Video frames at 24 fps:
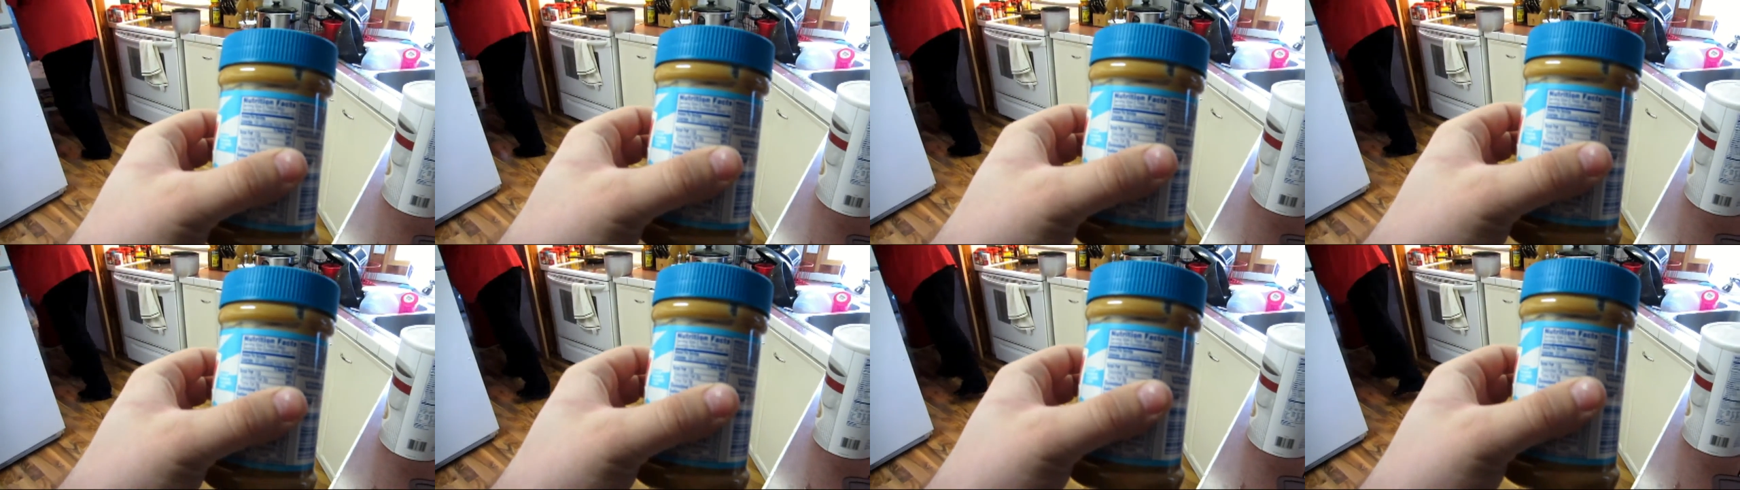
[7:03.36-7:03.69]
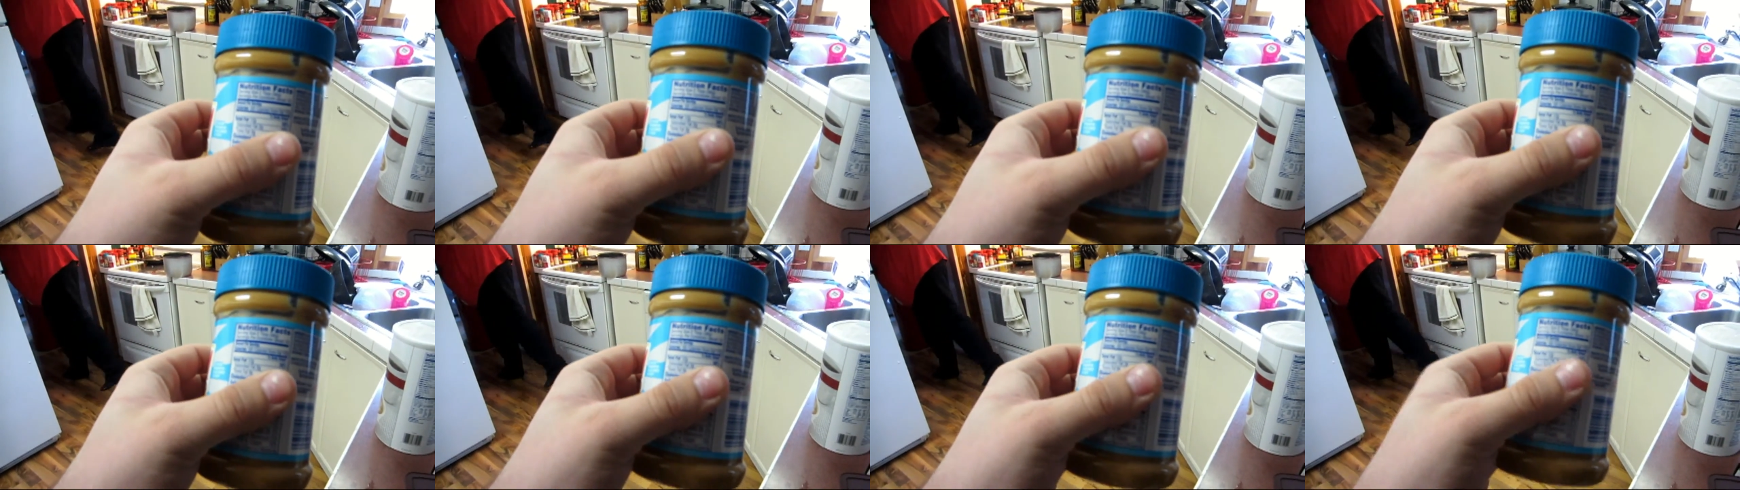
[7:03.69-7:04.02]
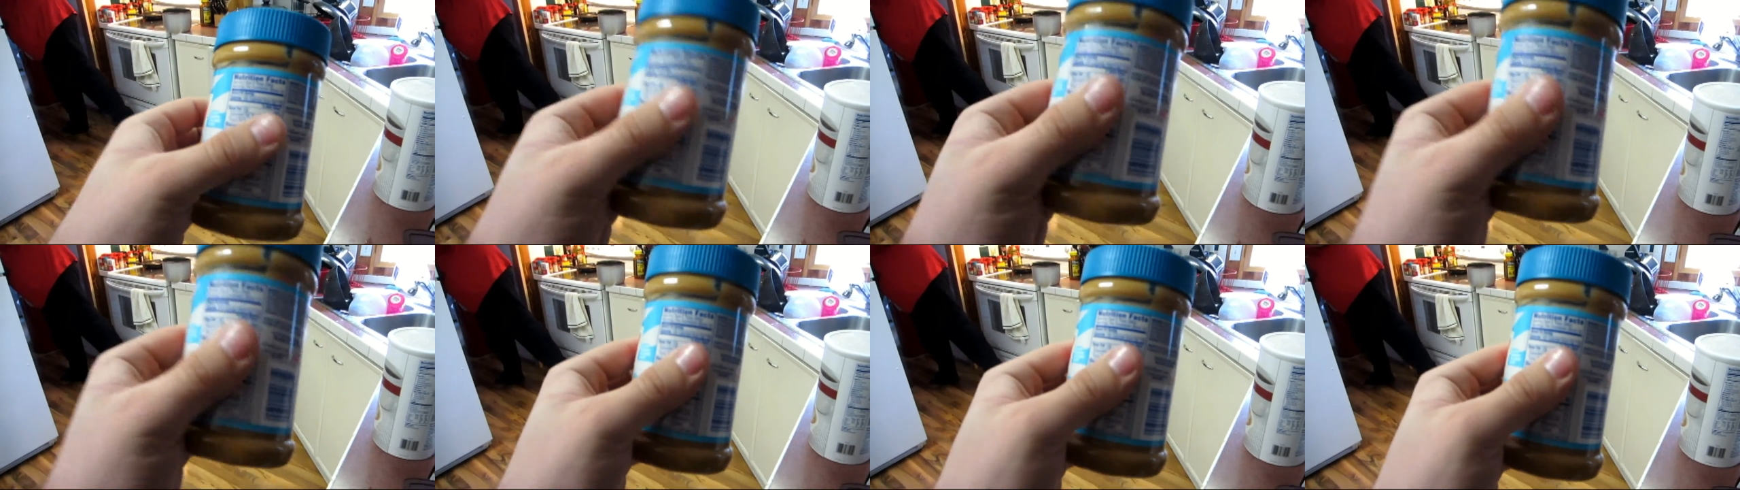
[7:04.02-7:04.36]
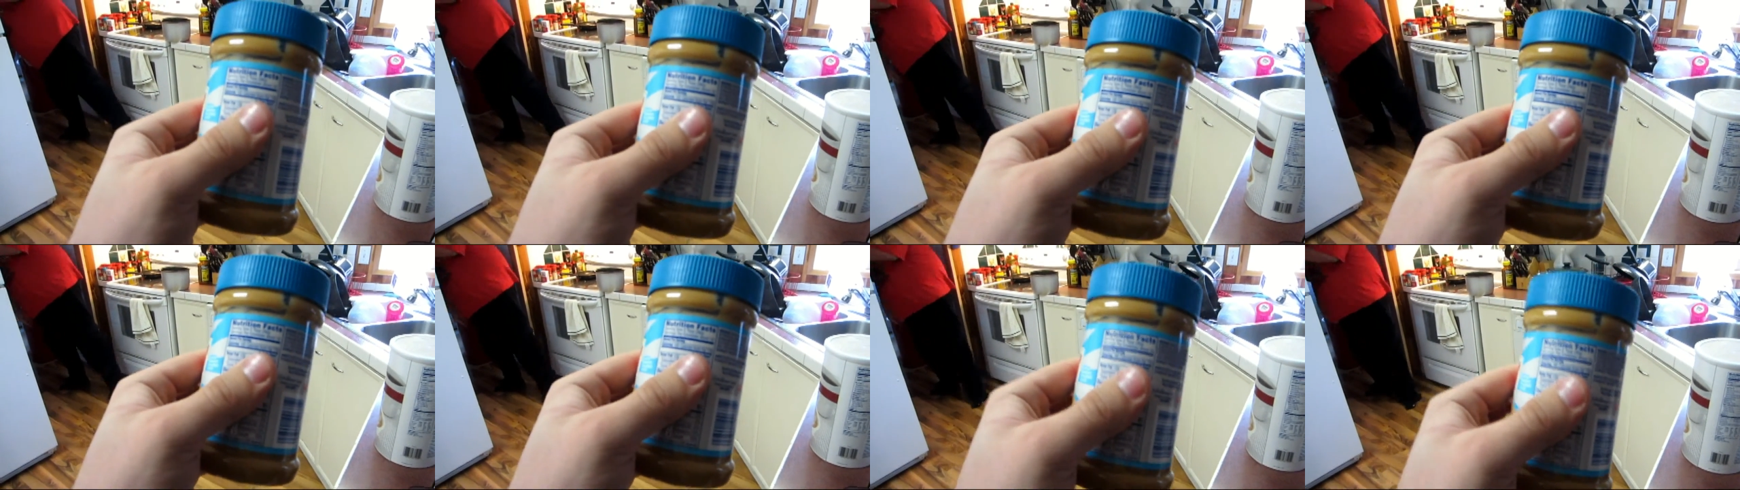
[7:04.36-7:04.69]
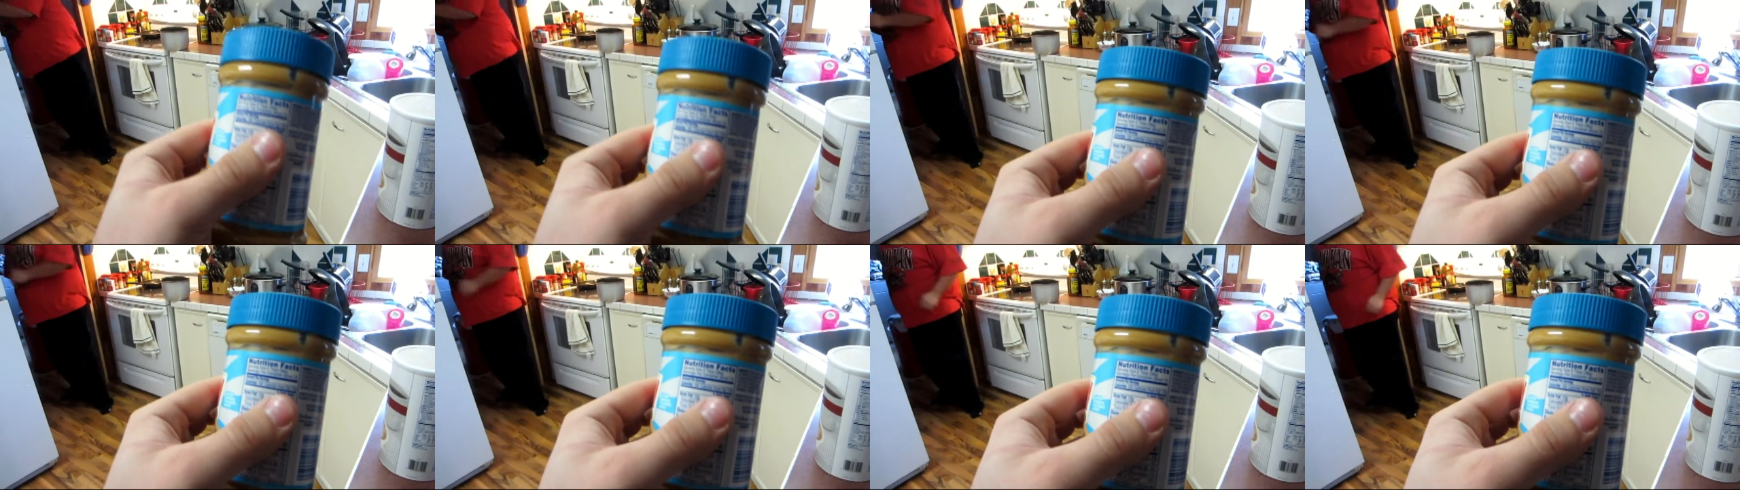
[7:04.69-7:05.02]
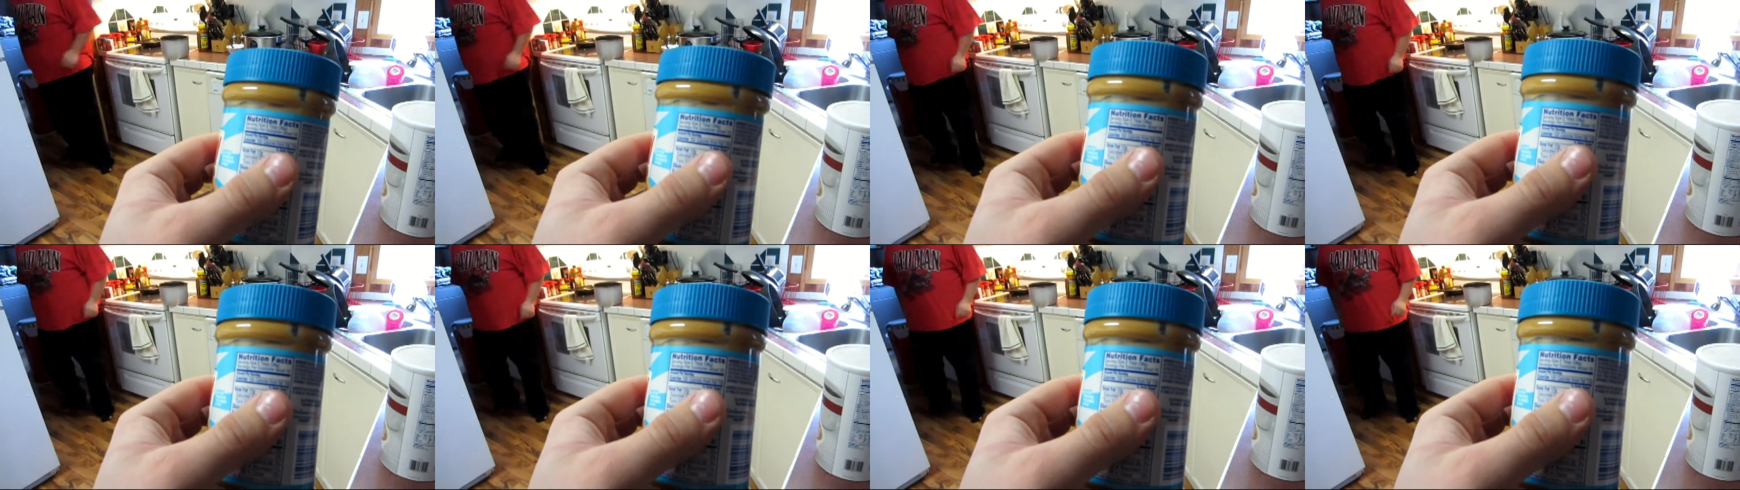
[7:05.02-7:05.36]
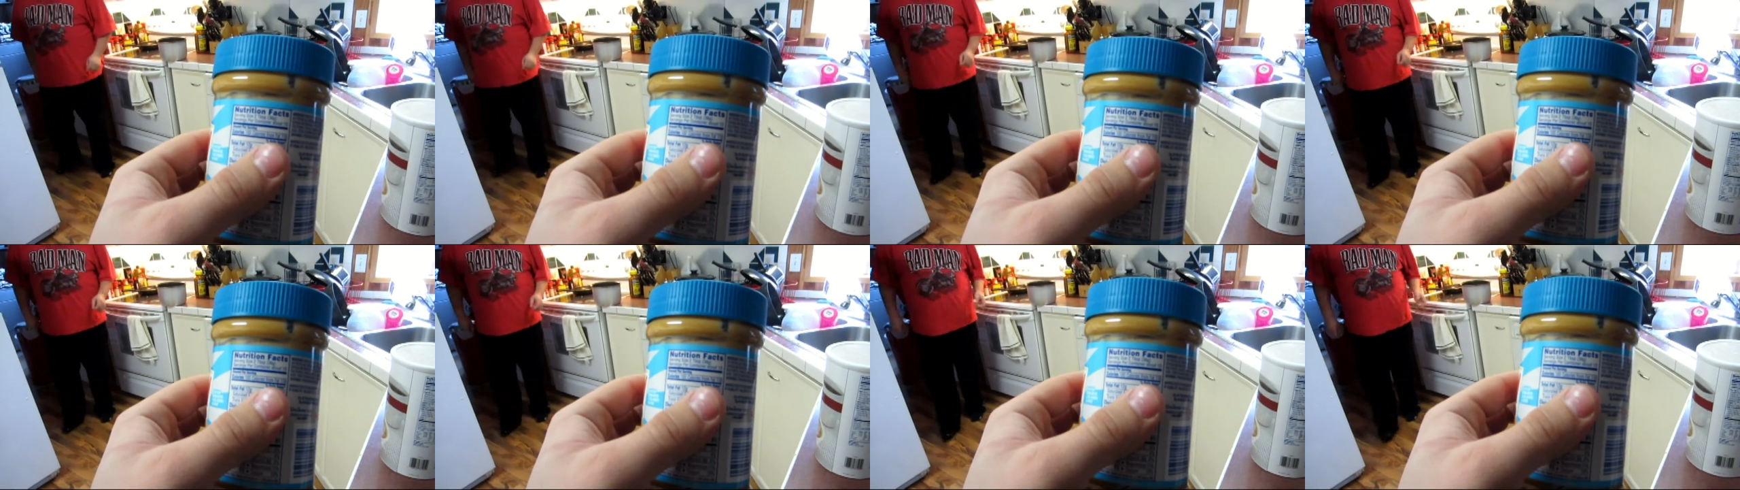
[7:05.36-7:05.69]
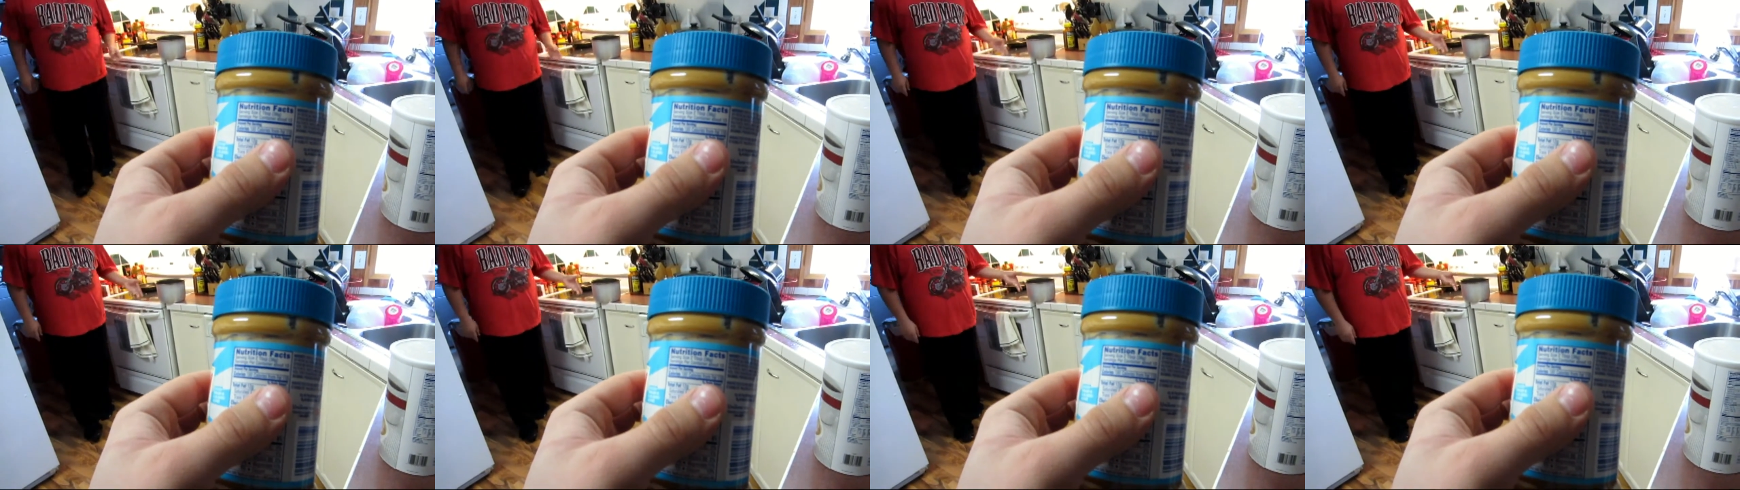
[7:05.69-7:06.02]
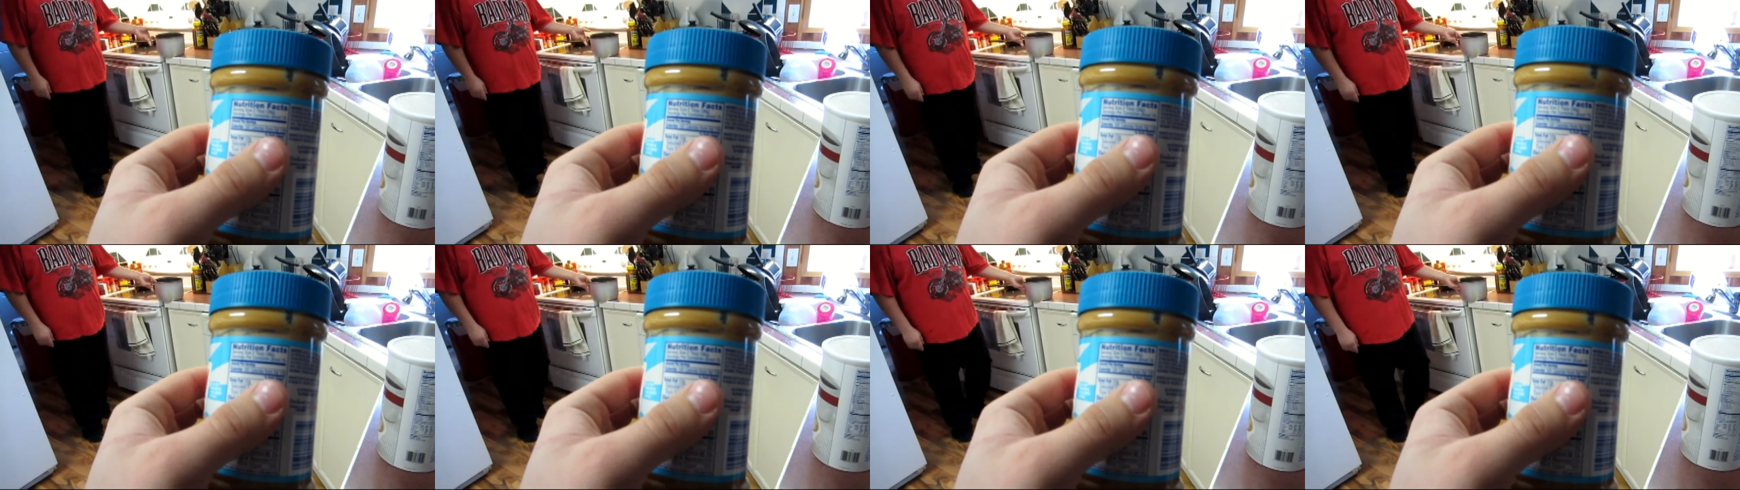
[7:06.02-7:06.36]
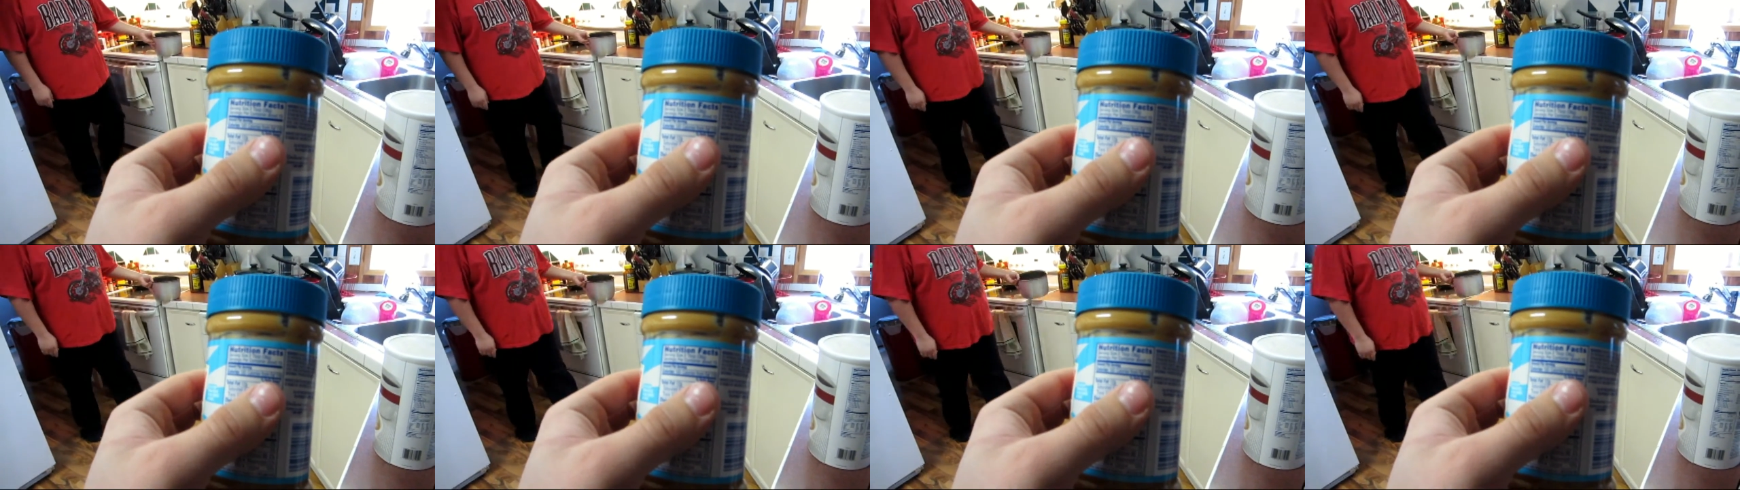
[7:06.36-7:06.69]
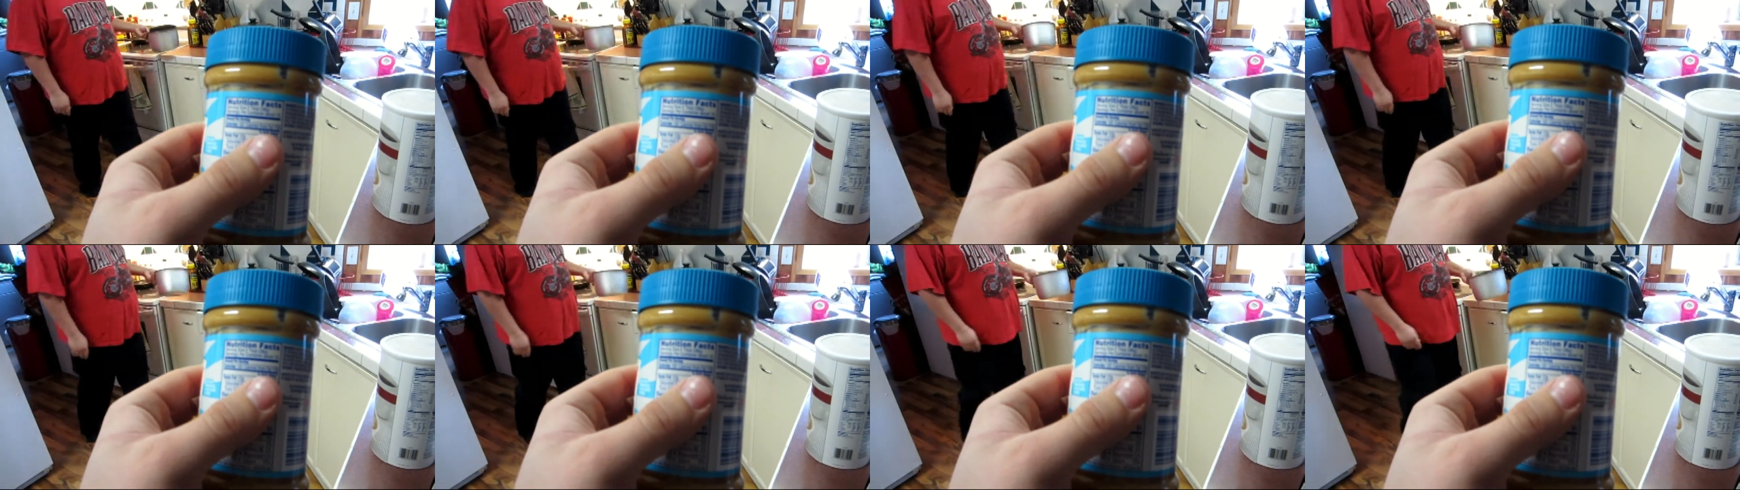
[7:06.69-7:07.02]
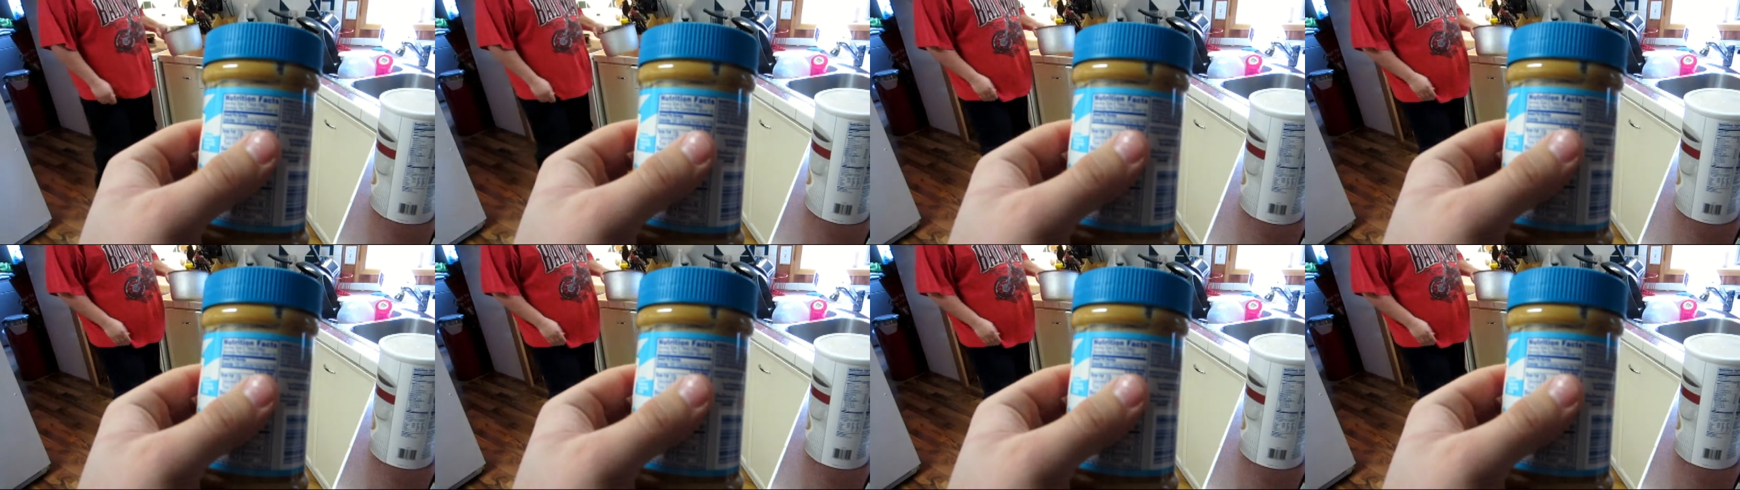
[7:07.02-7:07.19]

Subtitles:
[unreadable: no face in view]